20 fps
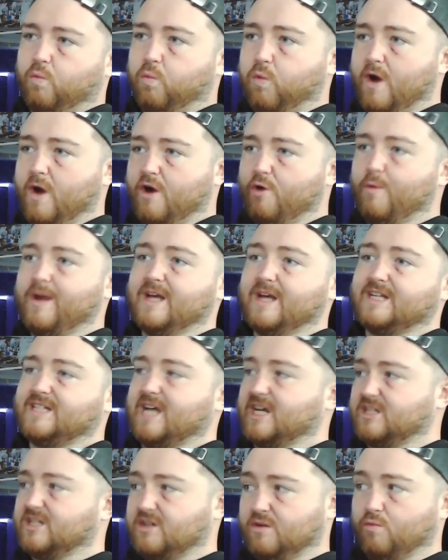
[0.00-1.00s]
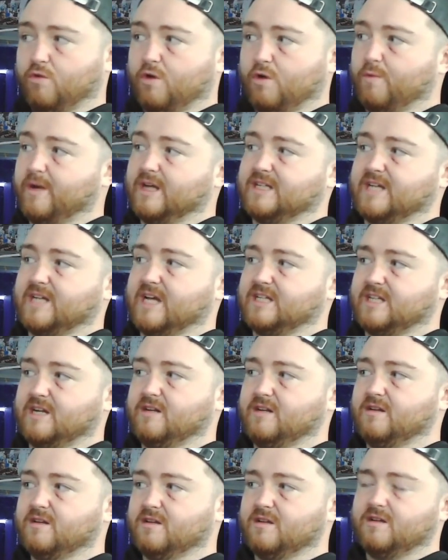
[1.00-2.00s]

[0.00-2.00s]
Where are we assessing and what are we assessing,